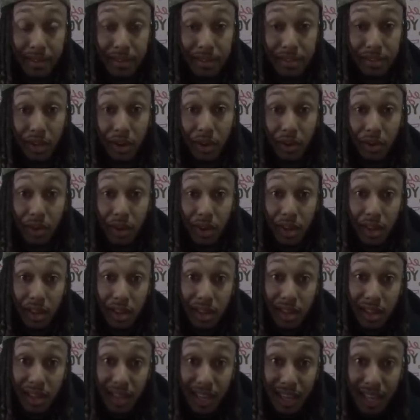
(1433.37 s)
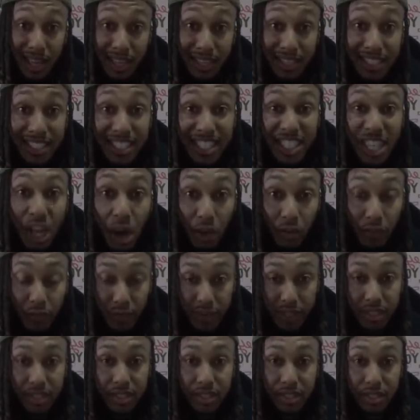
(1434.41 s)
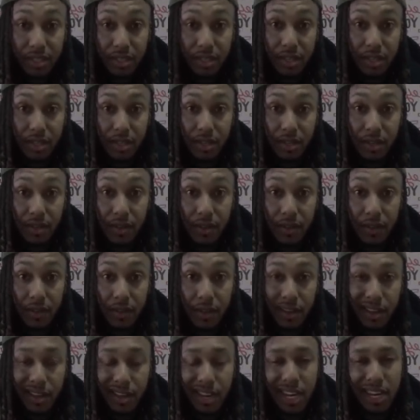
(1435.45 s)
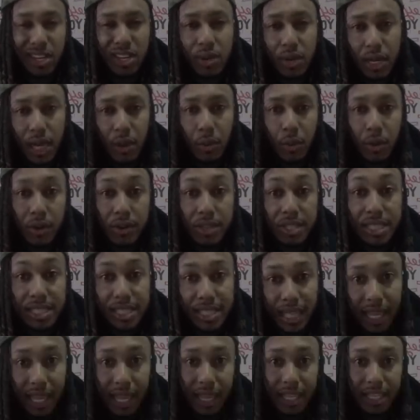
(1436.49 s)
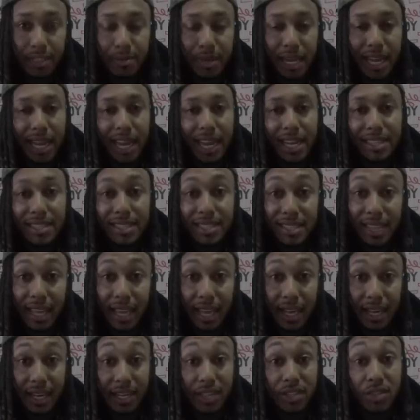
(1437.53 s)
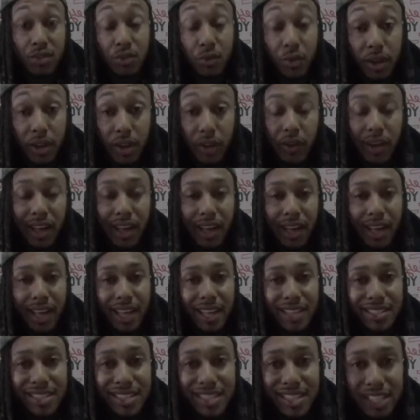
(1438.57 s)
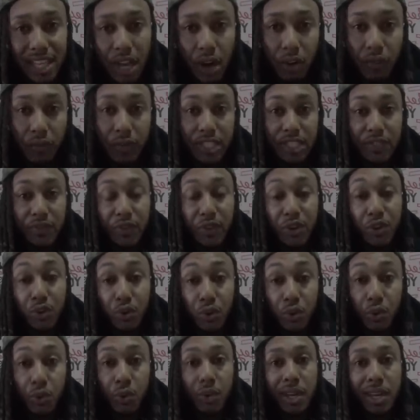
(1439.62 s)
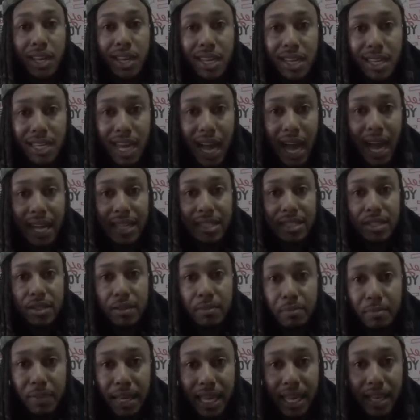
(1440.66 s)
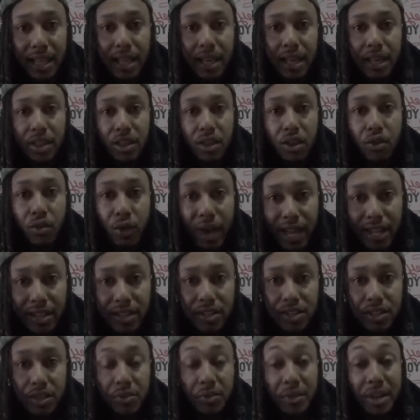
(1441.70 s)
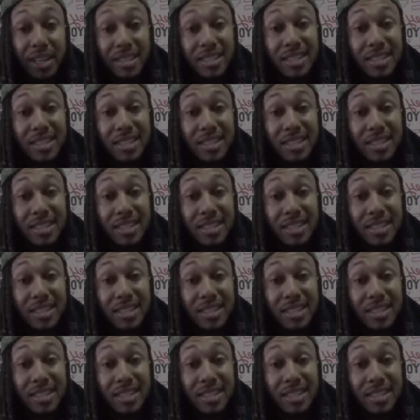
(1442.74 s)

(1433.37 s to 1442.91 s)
So it's selfish. And I know that word stings, but I got to say it, and it's real. It's selfish for you not to meet the greatest you.